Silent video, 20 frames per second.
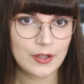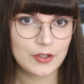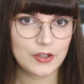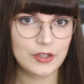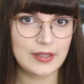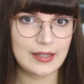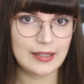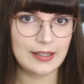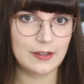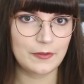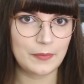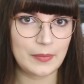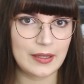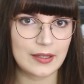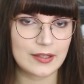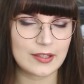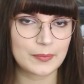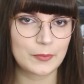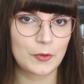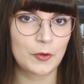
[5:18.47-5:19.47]
she did give me
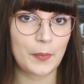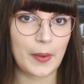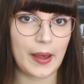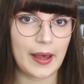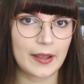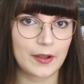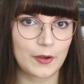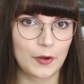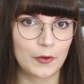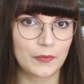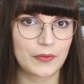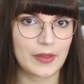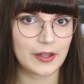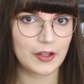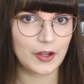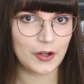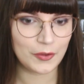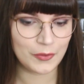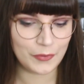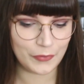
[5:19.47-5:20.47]
a small bag of their
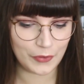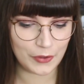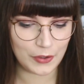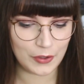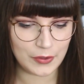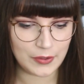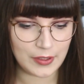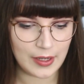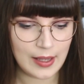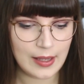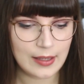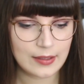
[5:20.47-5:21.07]
current food